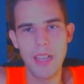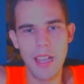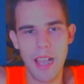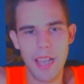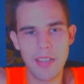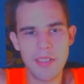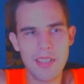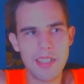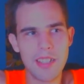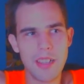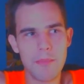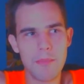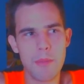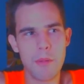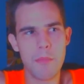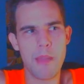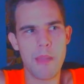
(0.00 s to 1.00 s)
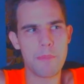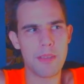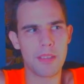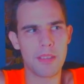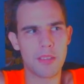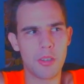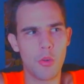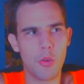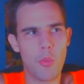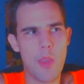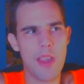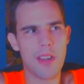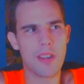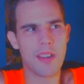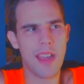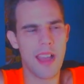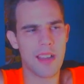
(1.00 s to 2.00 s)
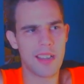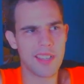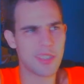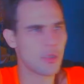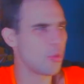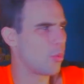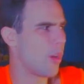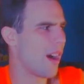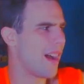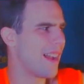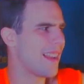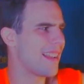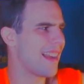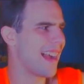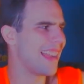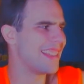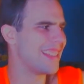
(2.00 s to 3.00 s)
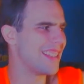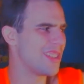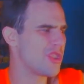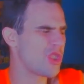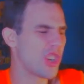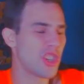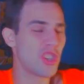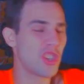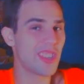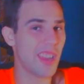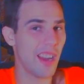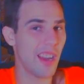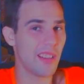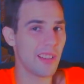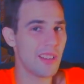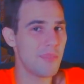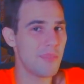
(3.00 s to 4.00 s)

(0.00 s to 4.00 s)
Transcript: I know that some people might be a little weirded out as to why I didn't change Cera,